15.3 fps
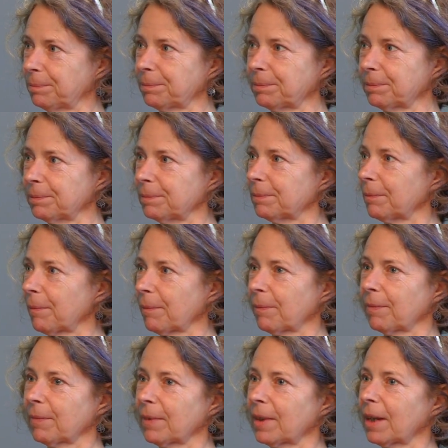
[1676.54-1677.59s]
I can
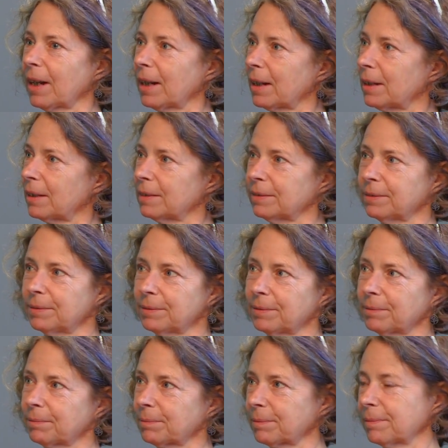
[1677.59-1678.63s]
sigh with that, but I
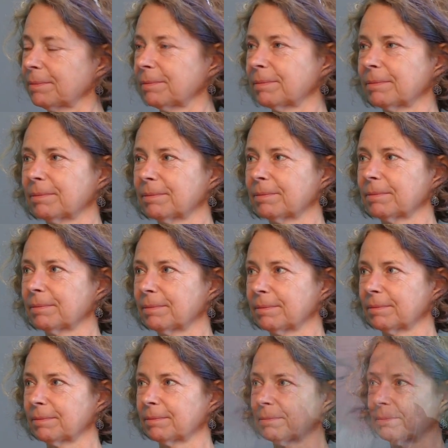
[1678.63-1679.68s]
honestly think that
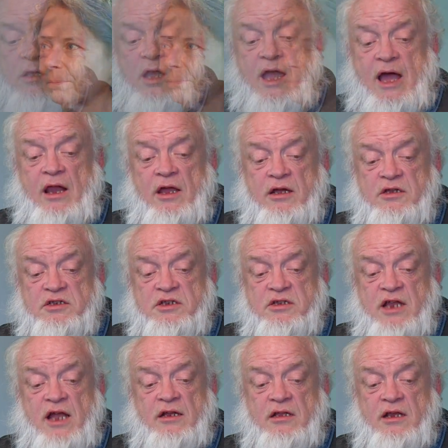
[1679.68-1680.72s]
ALEC is
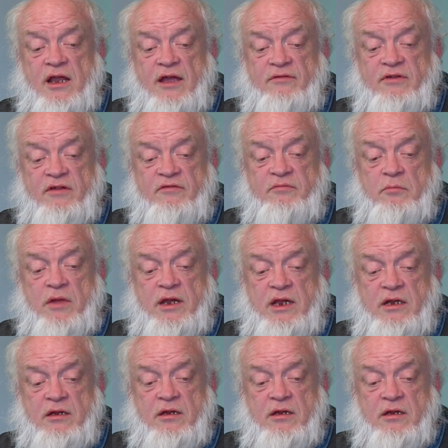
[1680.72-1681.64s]
not going to have enough money